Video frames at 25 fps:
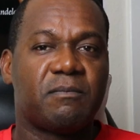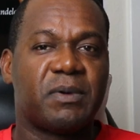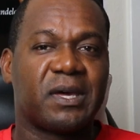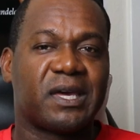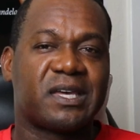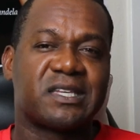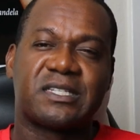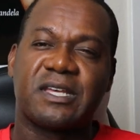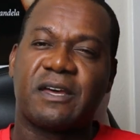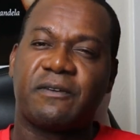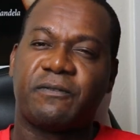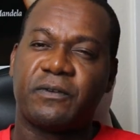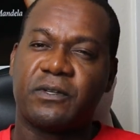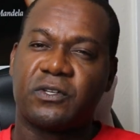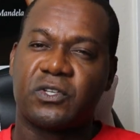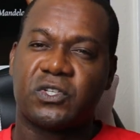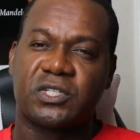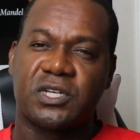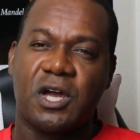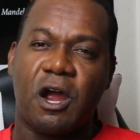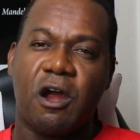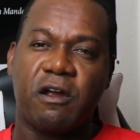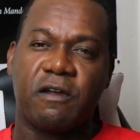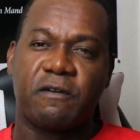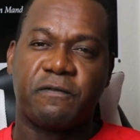because I feel
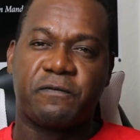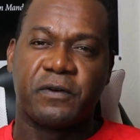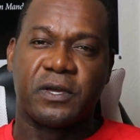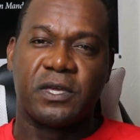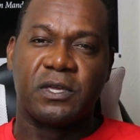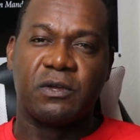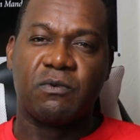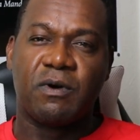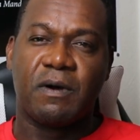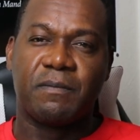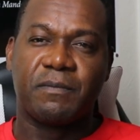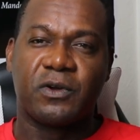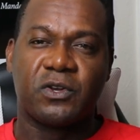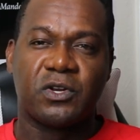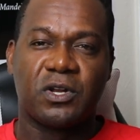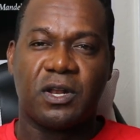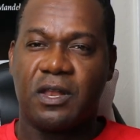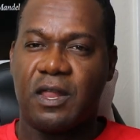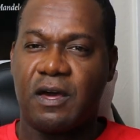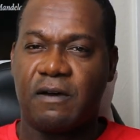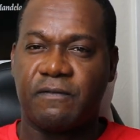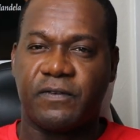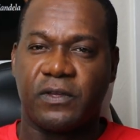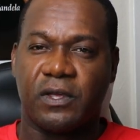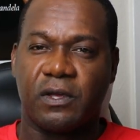sorry for you, I'm going to
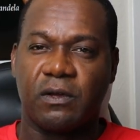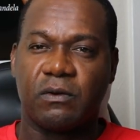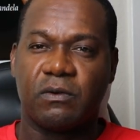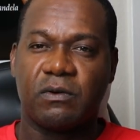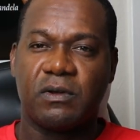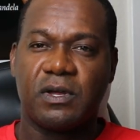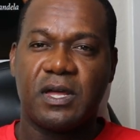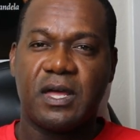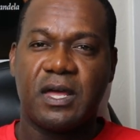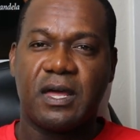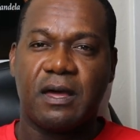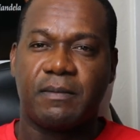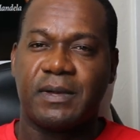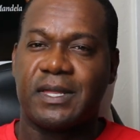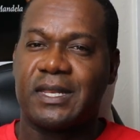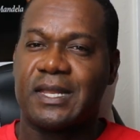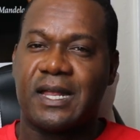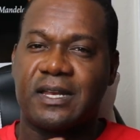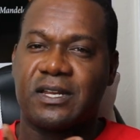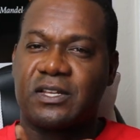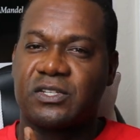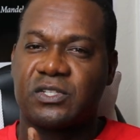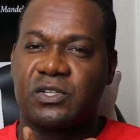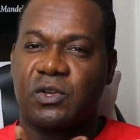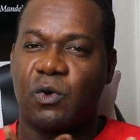love you. I mean,
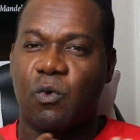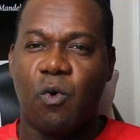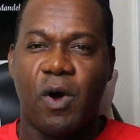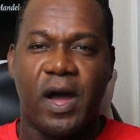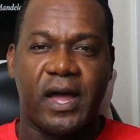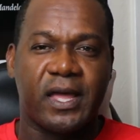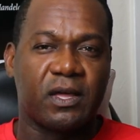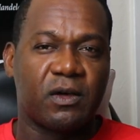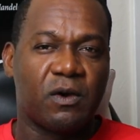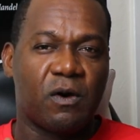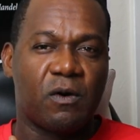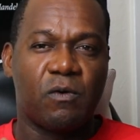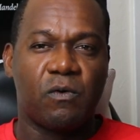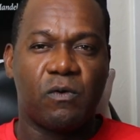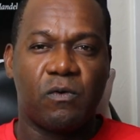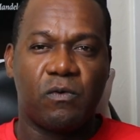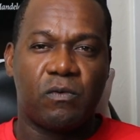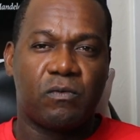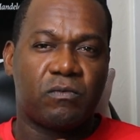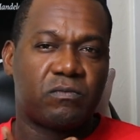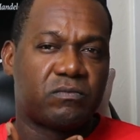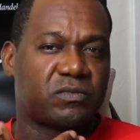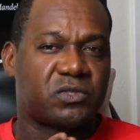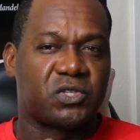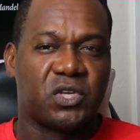that doesn't quite
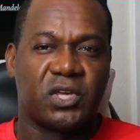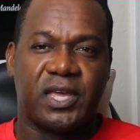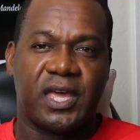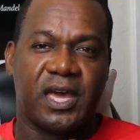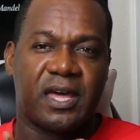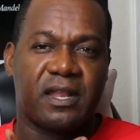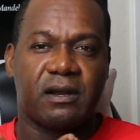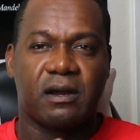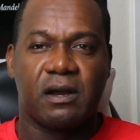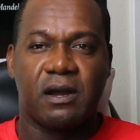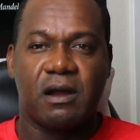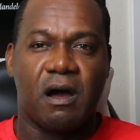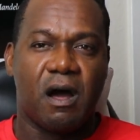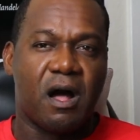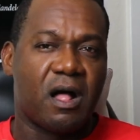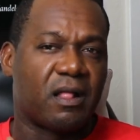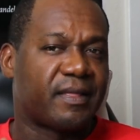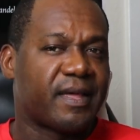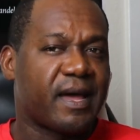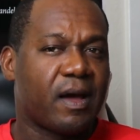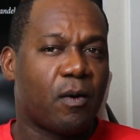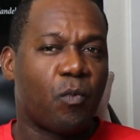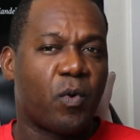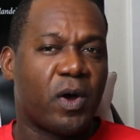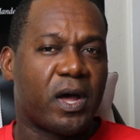go together all
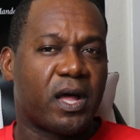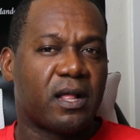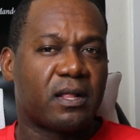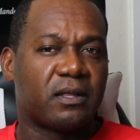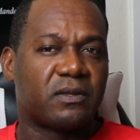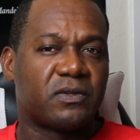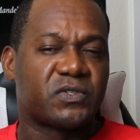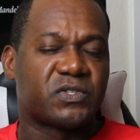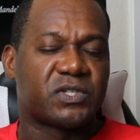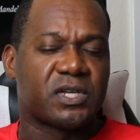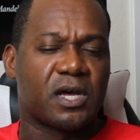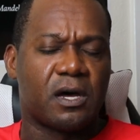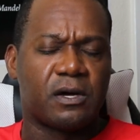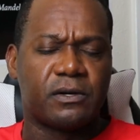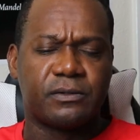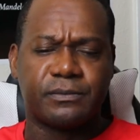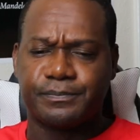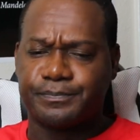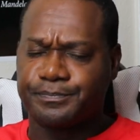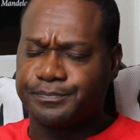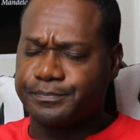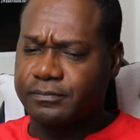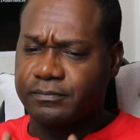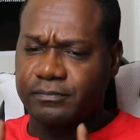that well. So,